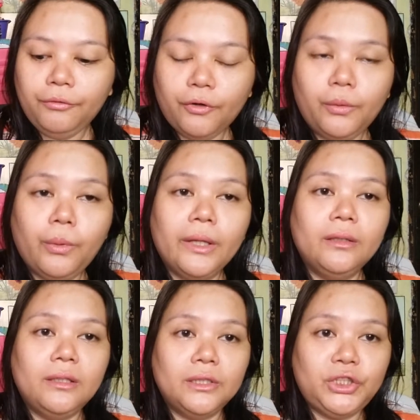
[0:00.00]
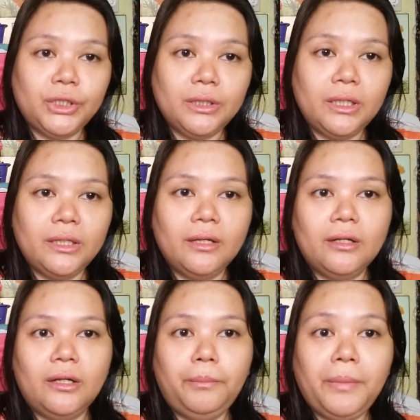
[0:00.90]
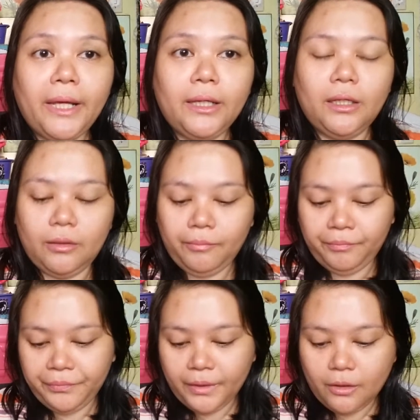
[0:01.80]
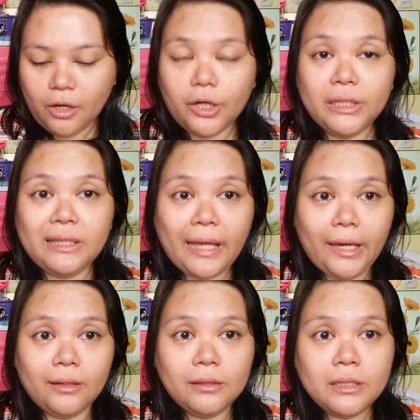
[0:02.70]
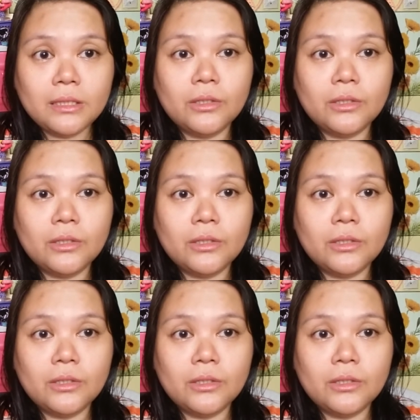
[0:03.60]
for when the children are playing are tails.